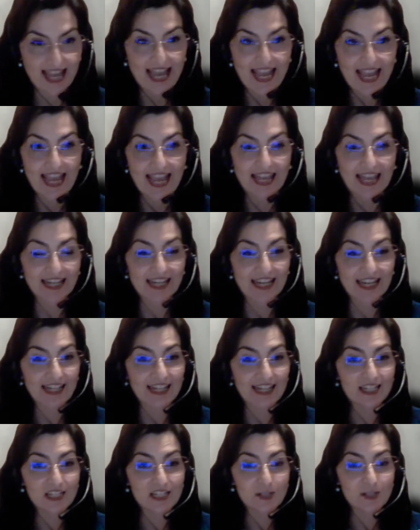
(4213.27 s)
And
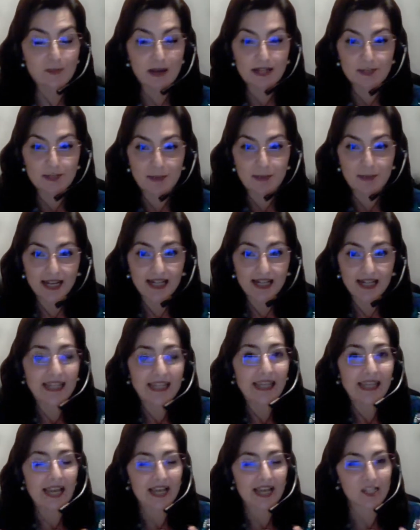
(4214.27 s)
it's
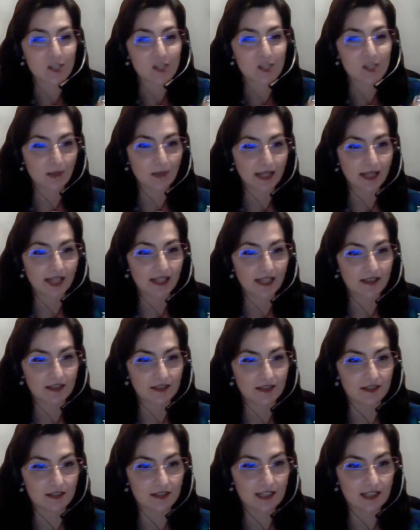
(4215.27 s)
mathematically explained